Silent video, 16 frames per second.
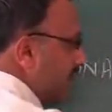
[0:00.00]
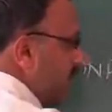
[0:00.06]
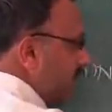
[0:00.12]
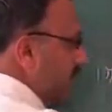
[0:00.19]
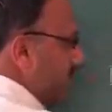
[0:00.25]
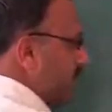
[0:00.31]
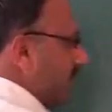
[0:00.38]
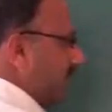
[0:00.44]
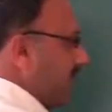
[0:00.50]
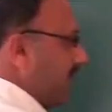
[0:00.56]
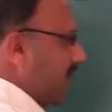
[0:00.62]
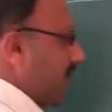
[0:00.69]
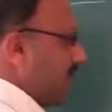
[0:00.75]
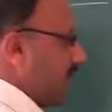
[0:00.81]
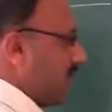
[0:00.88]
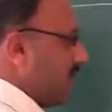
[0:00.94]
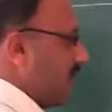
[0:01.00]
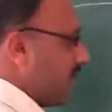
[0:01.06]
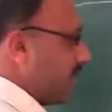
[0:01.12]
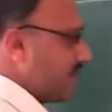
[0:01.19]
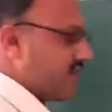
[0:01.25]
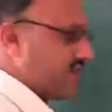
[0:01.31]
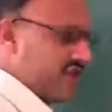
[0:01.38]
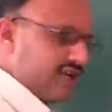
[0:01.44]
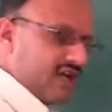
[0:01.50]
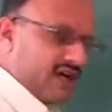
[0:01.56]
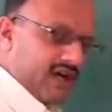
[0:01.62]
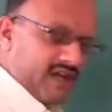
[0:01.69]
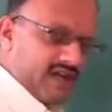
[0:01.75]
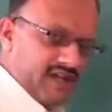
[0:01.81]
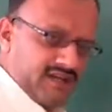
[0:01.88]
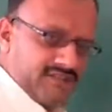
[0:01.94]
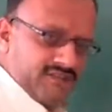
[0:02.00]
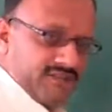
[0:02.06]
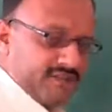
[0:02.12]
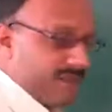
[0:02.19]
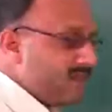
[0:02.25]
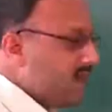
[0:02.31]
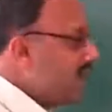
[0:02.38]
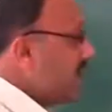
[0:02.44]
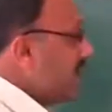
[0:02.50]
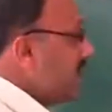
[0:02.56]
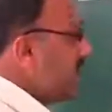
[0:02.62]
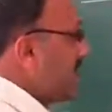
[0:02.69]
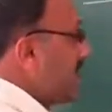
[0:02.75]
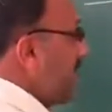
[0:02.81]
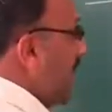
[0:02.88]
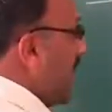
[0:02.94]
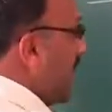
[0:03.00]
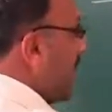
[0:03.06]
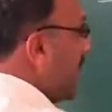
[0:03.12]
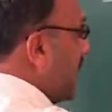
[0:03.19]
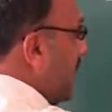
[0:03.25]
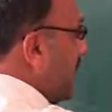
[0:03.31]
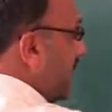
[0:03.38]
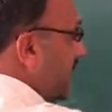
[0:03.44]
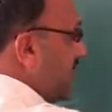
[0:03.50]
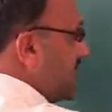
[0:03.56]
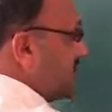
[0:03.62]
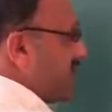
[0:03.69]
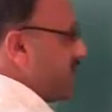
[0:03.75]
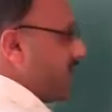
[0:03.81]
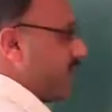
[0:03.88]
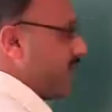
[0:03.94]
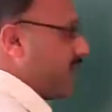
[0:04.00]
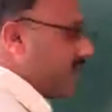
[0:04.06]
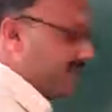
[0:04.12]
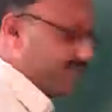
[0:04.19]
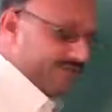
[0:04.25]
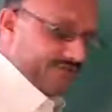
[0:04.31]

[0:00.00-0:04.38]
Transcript: going to learn about tRNA. tRNA is a form of